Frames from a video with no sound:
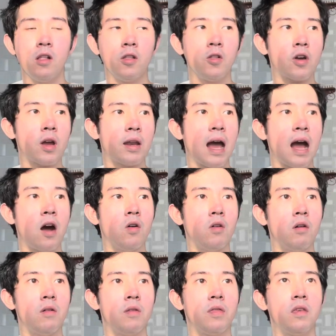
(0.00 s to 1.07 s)
look at
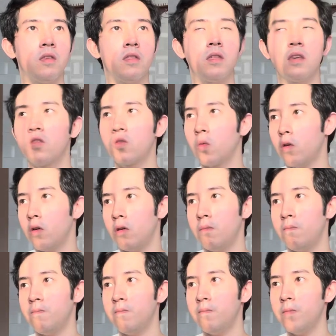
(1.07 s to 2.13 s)
how these
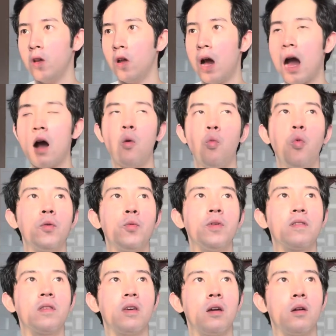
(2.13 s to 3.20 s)
were, you know, what
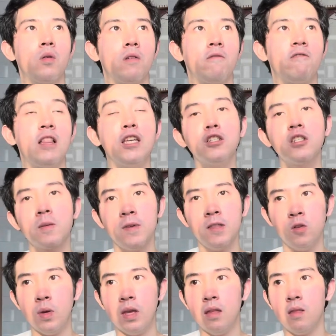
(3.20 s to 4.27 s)
was the relationship
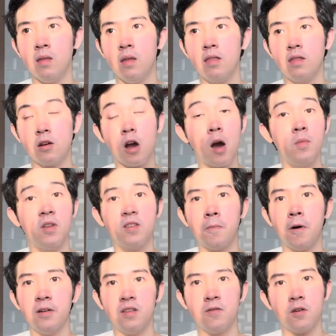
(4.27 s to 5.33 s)
between the communist
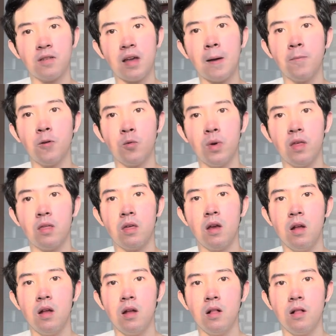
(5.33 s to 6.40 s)
parties, for example, with
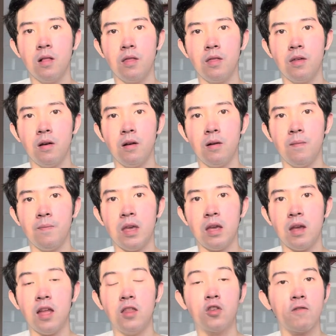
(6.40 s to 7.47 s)
the
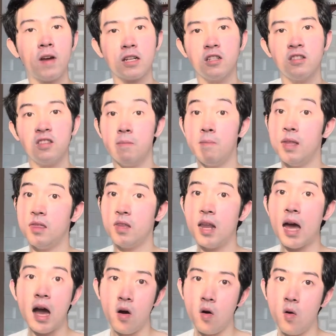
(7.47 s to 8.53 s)
insurrections in
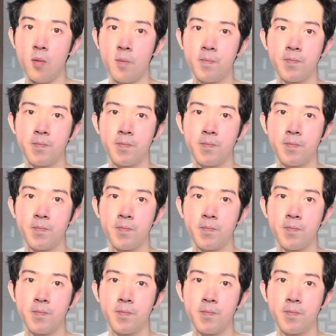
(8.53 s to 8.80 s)
Mindanao,